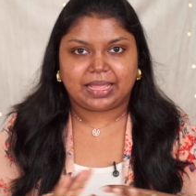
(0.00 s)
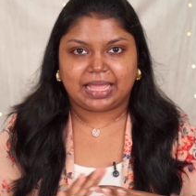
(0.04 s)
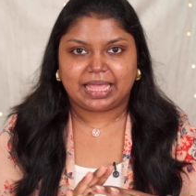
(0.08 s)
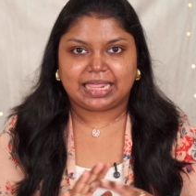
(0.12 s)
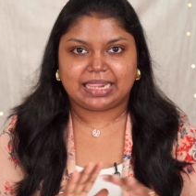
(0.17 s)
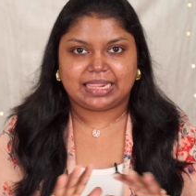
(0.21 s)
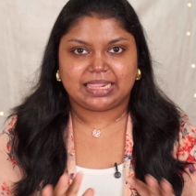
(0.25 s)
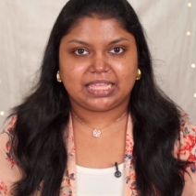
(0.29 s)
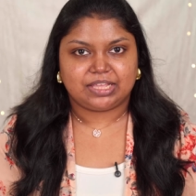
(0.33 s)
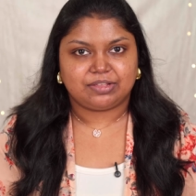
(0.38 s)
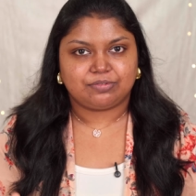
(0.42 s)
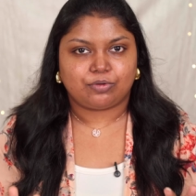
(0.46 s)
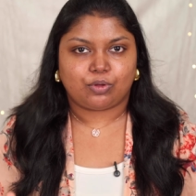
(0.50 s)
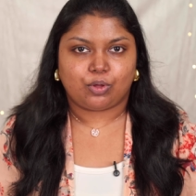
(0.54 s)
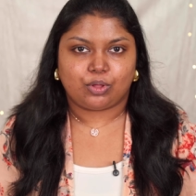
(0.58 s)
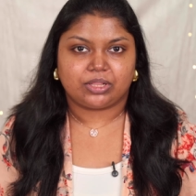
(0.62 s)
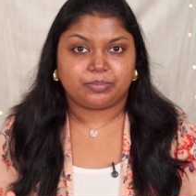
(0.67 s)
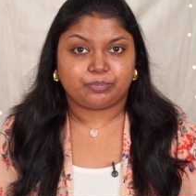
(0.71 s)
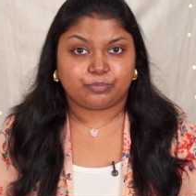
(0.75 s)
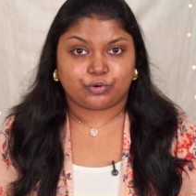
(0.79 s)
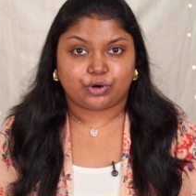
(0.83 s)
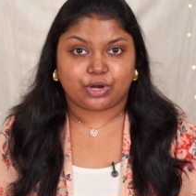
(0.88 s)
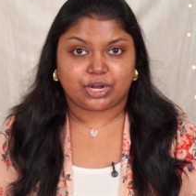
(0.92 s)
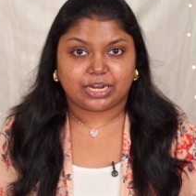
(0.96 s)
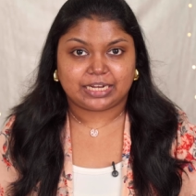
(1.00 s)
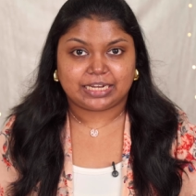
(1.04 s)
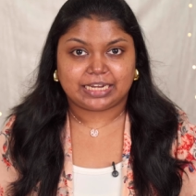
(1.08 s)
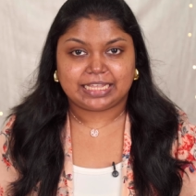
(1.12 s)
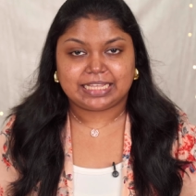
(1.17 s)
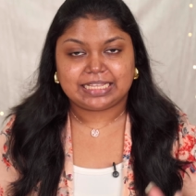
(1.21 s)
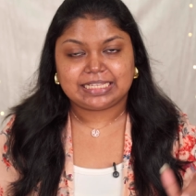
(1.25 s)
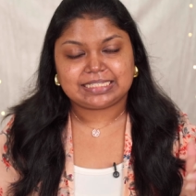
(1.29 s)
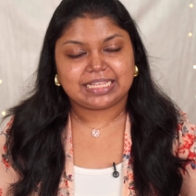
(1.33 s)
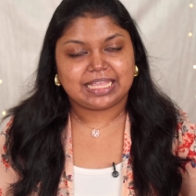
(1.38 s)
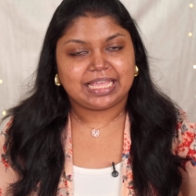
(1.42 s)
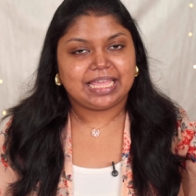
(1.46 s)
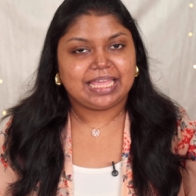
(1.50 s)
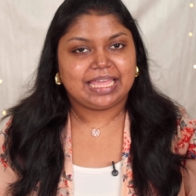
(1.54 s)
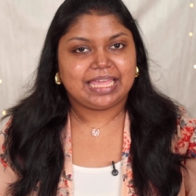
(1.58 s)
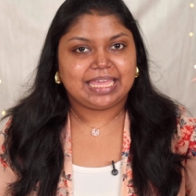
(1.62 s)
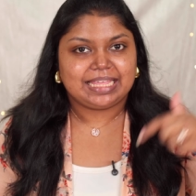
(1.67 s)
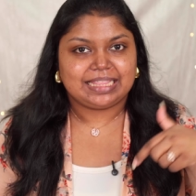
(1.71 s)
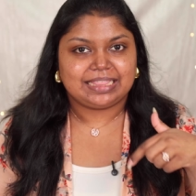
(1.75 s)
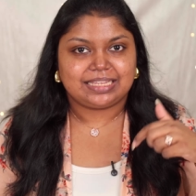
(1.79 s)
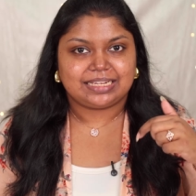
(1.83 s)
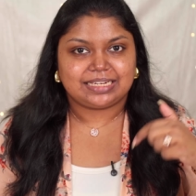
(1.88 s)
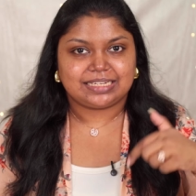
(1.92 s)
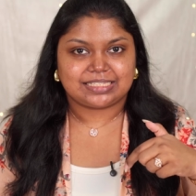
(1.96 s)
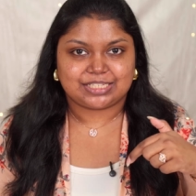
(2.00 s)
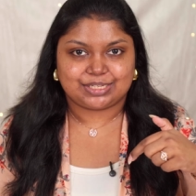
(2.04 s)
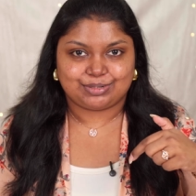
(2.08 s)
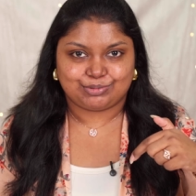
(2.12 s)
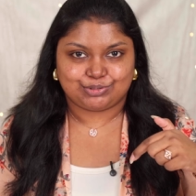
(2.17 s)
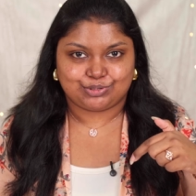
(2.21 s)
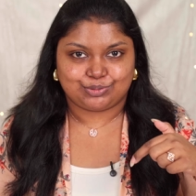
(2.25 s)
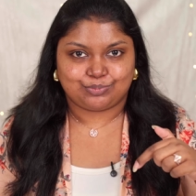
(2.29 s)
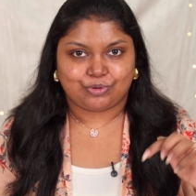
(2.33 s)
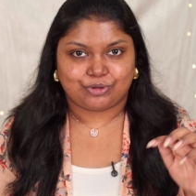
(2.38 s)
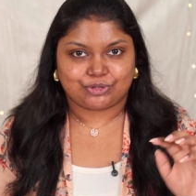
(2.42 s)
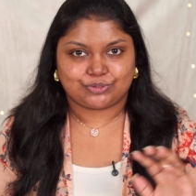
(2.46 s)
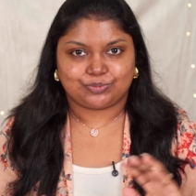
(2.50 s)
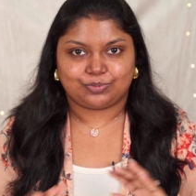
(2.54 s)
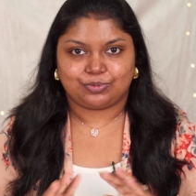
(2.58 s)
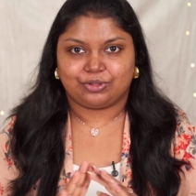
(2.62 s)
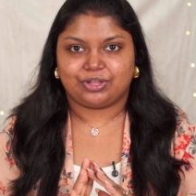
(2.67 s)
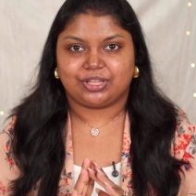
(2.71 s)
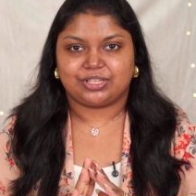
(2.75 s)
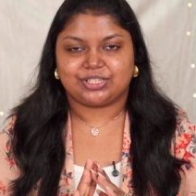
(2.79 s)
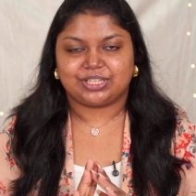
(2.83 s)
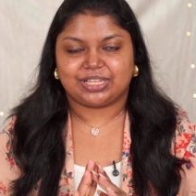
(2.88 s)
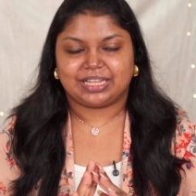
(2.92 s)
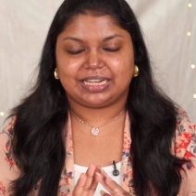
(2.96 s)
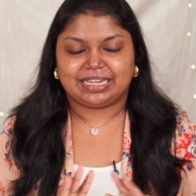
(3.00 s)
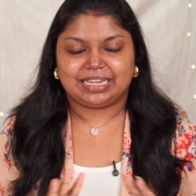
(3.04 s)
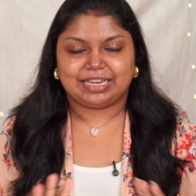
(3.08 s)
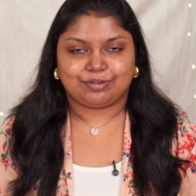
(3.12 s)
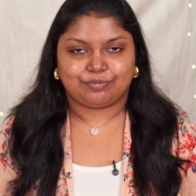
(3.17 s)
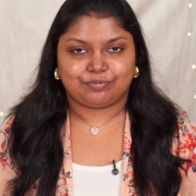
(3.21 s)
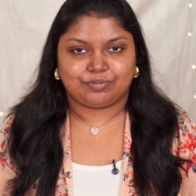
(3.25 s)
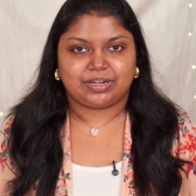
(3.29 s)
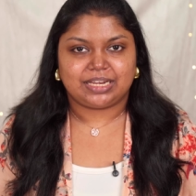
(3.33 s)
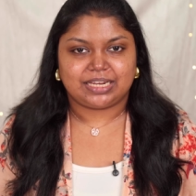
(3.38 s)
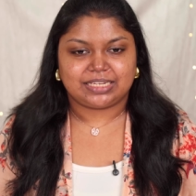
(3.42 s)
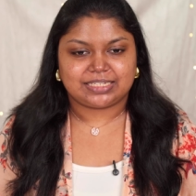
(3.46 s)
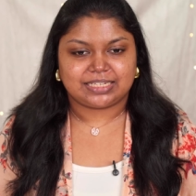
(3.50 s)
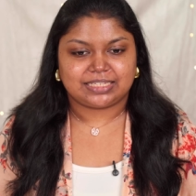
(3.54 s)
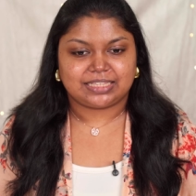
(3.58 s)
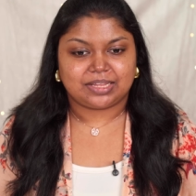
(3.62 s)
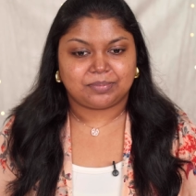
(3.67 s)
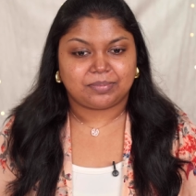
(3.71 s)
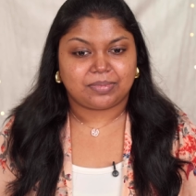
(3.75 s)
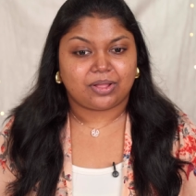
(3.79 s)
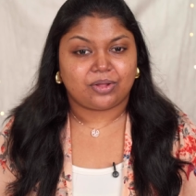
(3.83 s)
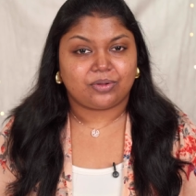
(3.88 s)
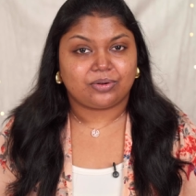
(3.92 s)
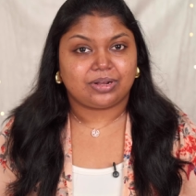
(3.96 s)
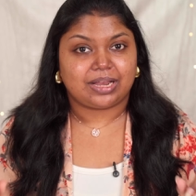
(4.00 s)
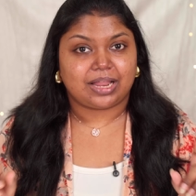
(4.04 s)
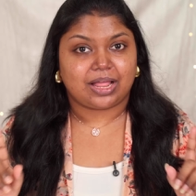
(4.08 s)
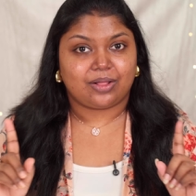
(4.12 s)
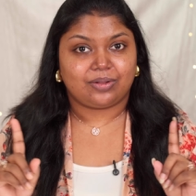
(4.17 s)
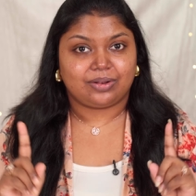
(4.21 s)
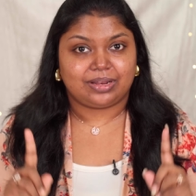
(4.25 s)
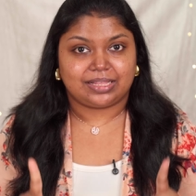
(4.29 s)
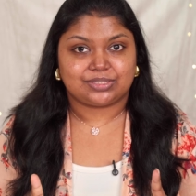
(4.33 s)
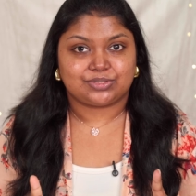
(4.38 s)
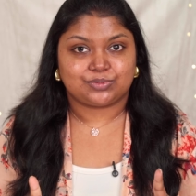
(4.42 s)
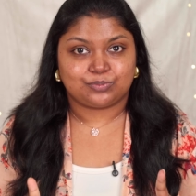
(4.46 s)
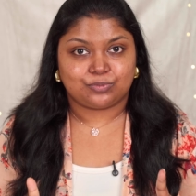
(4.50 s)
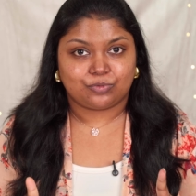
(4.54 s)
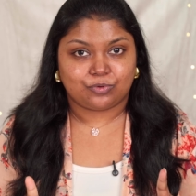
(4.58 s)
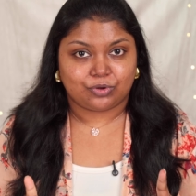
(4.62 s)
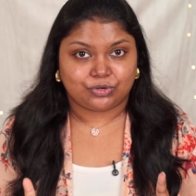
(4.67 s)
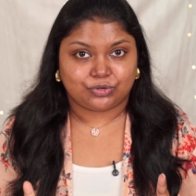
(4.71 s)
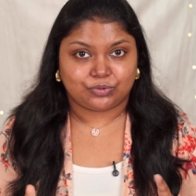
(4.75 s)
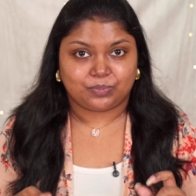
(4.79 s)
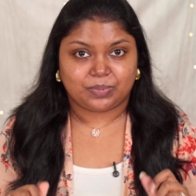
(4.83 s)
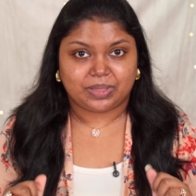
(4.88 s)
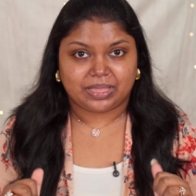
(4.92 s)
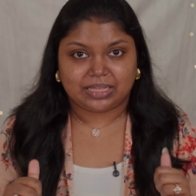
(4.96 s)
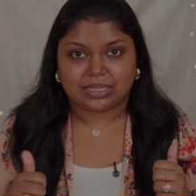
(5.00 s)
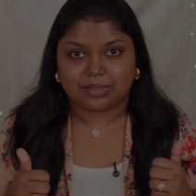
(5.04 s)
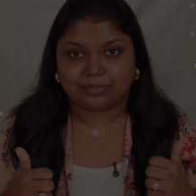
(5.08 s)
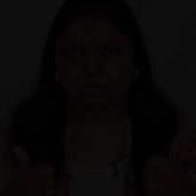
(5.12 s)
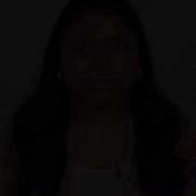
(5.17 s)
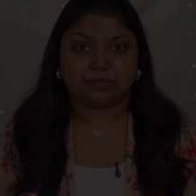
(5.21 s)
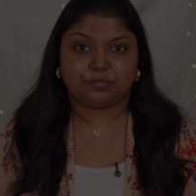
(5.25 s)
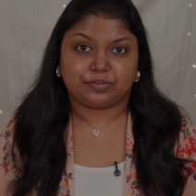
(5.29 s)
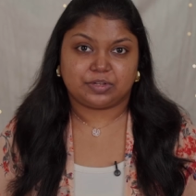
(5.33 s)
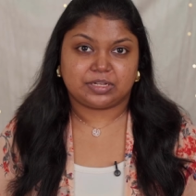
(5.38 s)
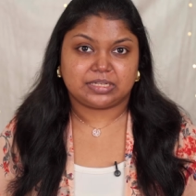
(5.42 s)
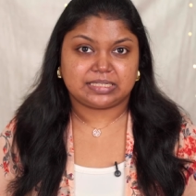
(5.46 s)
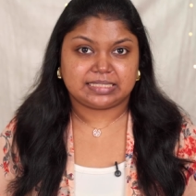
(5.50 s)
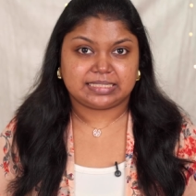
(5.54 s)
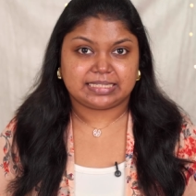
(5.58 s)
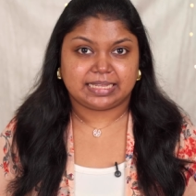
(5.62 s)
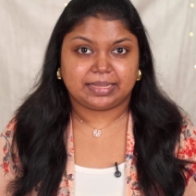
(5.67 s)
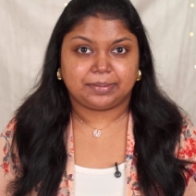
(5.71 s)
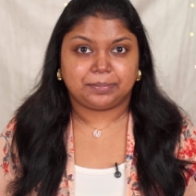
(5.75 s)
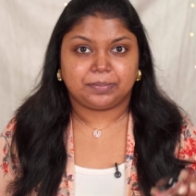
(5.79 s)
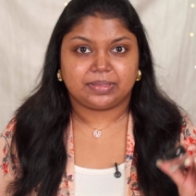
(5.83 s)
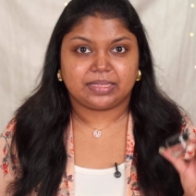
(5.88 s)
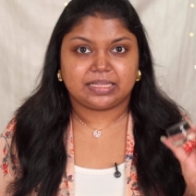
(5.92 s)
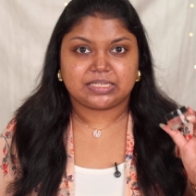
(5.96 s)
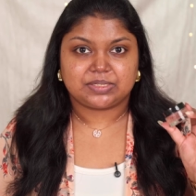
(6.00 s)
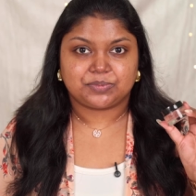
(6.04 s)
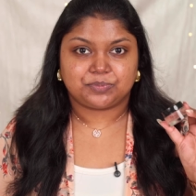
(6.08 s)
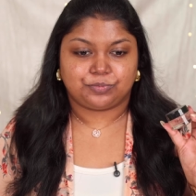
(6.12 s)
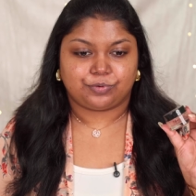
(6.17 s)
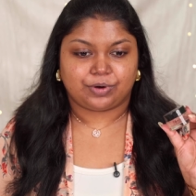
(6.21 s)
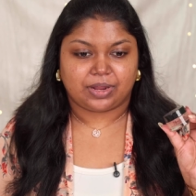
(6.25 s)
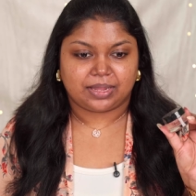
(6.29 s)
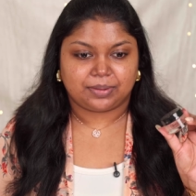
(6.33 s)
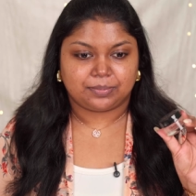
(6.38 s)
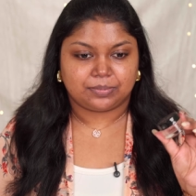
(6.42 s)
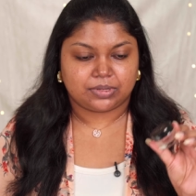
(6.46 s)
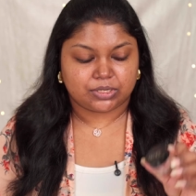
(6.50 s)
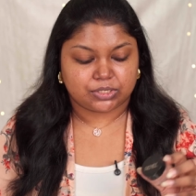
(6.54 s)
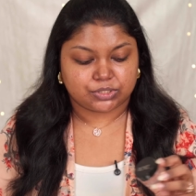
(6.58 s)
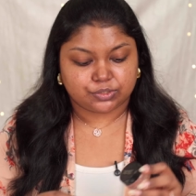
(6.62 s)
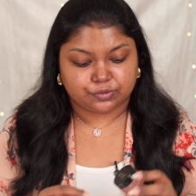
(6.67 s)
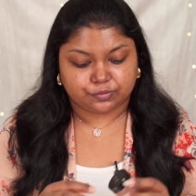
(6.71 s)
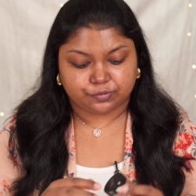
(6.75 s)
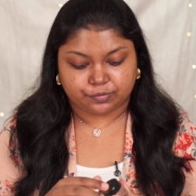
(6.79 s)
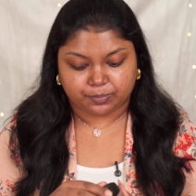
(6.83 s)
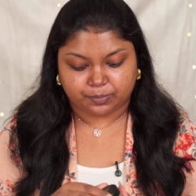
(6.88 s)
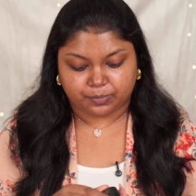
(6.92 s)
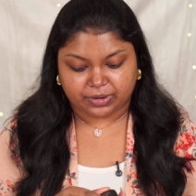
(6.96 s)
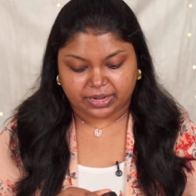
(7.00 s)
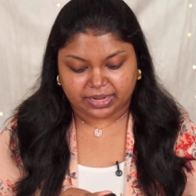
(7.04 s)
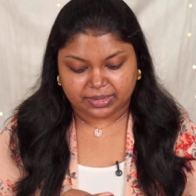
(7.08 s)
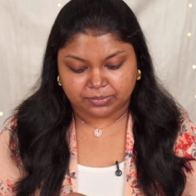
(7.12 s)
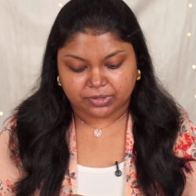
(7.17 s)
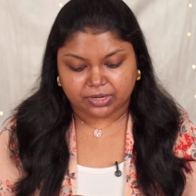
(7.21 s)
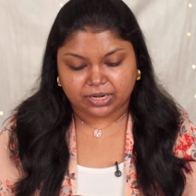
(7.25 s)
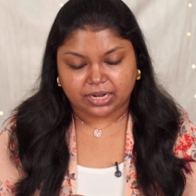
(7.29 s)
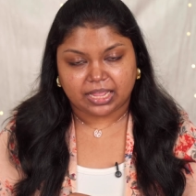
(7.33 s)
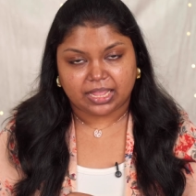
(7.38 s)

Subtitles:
I'll leave all the product links in the description box below, guys. You can definitely check them out. Now let's move on to makeup. The first step is primer. So for primer,